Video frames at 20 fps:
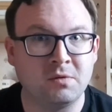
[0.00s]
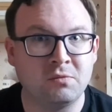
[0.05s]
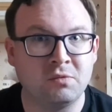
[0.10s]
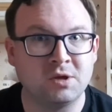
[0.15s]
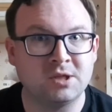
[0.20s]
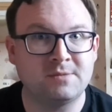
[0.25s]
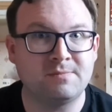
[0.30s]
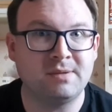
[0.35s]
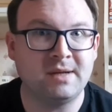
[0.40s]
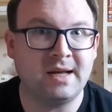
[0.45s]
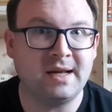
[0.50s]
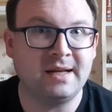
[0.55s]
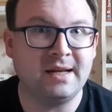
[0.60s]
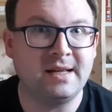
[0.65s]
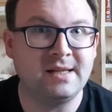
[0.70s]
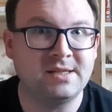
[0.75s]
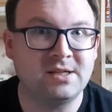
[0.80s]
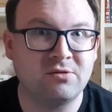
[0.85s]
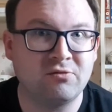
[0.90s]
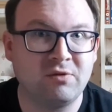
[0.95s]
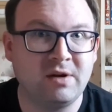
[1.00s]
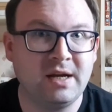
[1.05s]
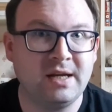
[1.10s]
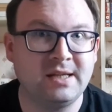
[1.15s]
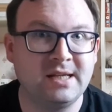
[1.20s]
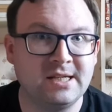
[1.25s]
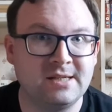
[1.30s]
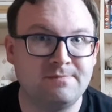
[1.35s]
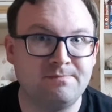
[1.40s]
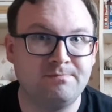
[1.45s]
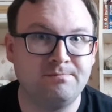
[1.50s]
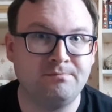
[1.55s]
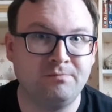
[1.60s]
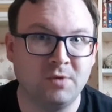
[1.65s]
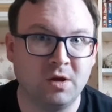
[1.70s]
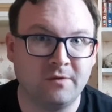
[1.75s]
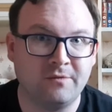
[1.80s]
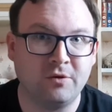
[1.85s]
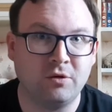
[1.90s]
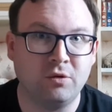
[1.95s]
was planning to read his
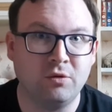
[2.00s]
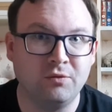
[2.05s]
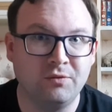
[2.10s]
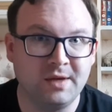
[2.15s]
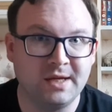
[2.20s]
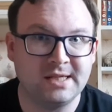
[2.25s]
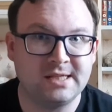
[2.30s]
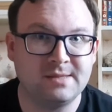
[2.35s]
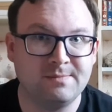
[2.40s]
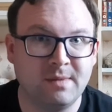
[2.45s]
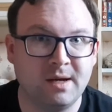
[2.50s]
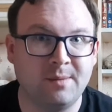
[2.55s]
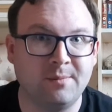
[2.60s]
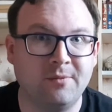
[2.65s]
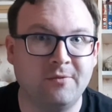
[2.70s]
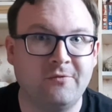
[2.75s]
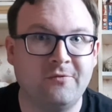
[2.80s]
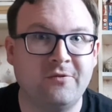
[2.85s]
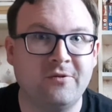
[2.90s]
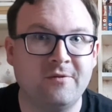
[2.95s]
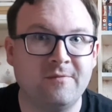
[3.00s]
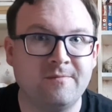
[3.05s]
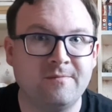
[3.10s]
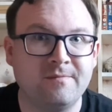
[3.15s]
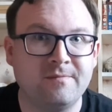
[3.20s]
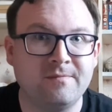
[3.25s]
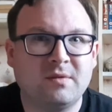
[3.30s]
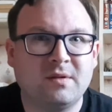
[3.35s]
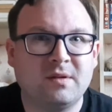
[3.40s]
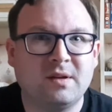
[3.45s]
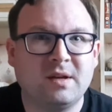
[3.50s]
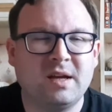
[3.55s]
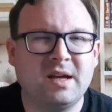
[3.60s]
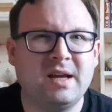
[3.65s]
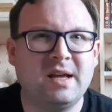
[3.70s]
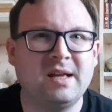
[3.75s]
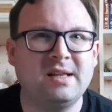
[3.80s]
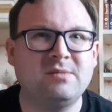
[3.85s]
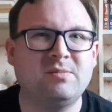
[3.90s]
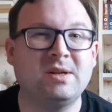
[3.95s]
novel this month.
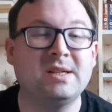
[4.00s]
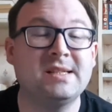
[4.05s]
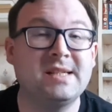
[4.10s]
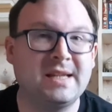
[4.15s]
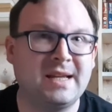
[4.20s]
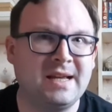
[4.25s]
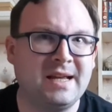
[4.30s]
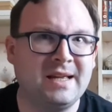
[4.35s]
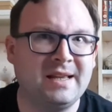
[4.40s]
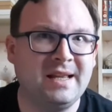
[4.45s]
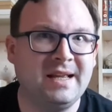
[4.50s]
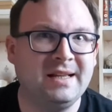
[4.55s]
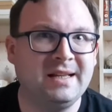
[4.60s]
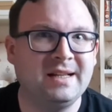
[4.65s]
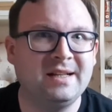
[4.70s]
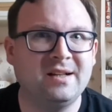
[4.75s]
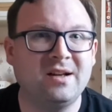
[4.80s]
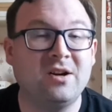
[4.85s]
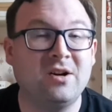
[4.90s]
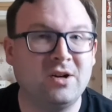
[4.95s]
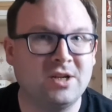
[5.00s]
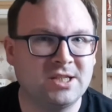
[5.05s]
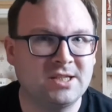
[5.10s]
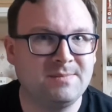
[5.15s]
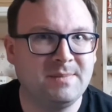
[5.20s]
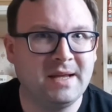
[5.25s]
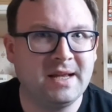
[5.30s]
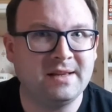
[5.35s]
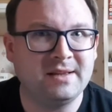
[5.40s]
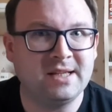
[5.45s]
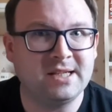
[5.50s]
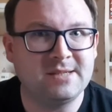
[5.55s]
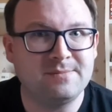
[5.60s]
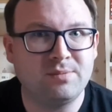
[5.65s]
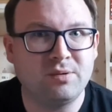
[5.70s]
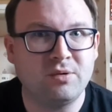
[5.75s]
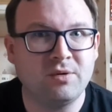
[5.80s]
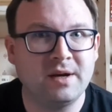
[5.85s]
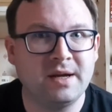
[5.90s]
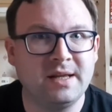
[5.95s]
And once again, he didn't ask me at this
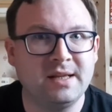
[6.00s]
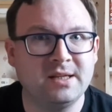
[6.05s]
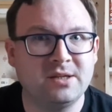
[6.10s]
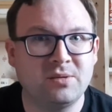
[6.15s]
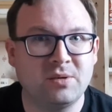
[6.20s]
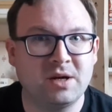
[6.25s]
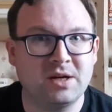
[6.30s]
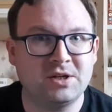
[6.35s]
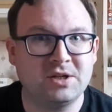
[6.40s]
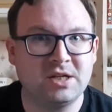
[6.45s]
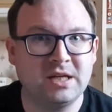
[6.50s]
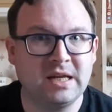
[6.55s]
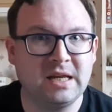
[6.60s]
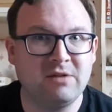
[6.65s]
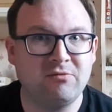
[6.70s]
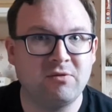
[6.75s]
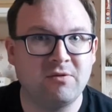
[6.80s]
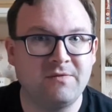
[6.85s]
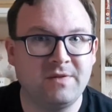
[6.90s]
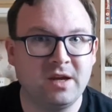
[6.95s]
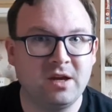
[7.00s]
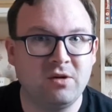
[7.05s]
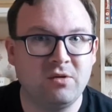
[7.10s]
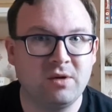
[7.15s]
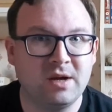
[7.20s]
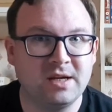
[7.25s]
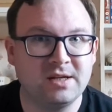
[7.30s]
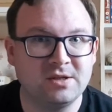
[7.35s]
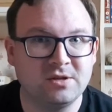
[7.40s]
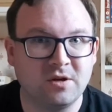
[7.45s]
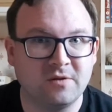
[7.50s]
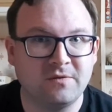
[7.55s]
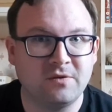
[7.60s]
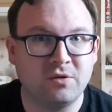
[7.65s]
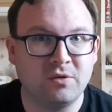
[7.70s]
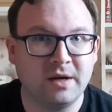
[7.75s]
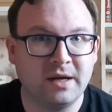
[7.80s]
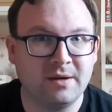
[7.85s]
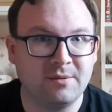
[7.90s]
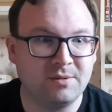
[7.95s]
point to actually review his
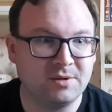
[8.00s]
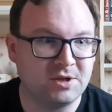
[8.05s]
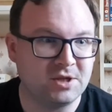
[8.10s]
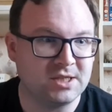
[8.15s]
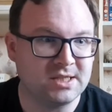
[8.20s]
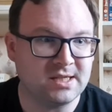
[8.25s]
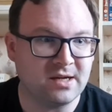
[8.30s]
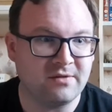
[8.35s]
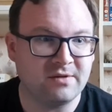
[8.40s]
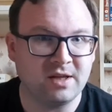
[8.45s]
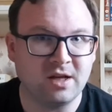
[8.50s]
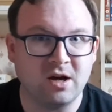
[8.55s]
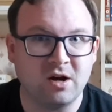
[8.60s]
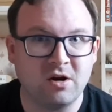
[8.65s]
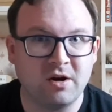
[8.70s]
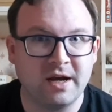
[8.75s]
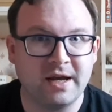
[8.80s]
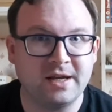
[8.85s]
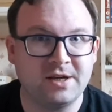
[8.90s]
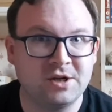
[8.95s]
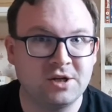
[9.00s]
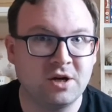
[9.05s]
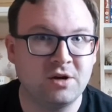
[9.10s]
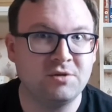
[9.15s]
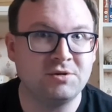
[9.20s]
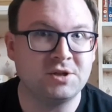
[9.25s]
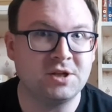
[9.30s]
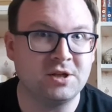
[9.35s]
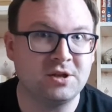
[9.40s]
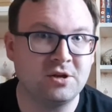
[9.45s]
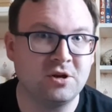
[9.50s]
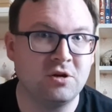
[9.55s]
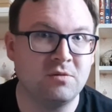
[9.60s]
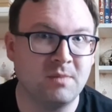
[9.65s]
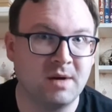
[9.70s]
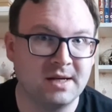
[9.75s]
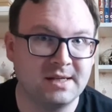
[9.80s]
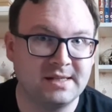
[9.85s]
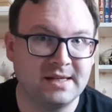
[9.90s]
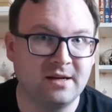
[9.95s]
novel. It was just something that I chose to do
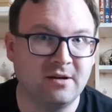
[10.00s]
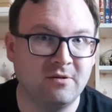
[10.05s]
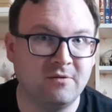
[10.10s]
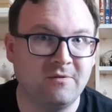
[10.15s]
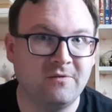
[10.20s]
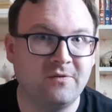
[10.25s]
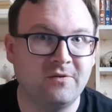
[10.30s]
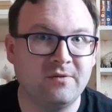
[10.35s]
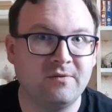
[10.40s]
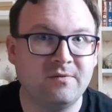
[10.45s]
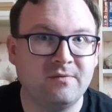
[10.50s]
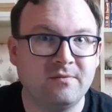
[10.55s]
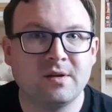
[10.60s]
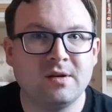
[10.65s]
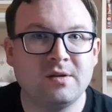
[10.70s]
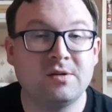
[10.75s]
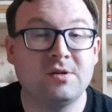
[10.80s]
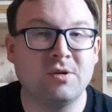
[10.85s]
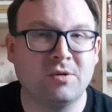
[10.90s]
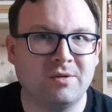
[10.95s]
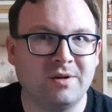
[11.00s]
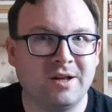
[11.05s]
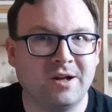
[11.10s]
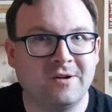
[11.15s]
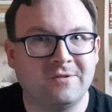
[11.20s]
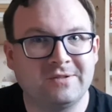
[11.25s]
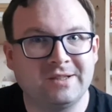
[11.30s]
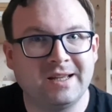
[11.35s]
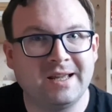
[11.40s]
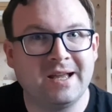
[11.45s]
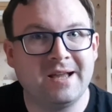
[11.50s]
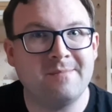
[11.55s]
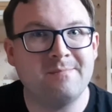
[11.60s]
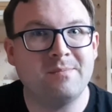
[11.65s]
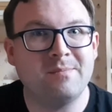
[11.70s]
myself. Shortly after that,